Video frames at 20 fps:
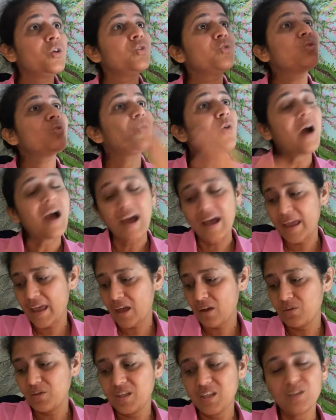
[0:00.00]
So I
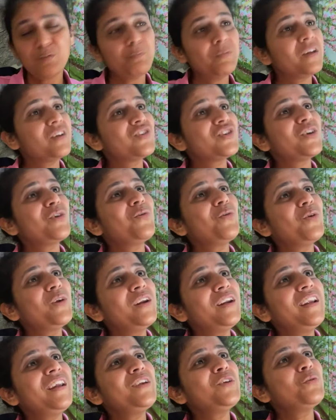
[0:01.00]
have this picture
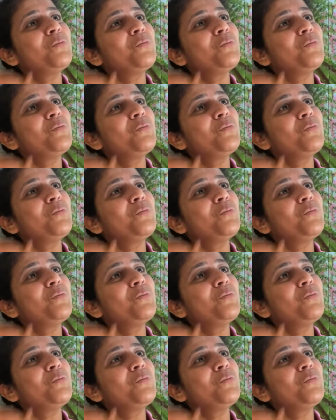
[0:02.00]
only to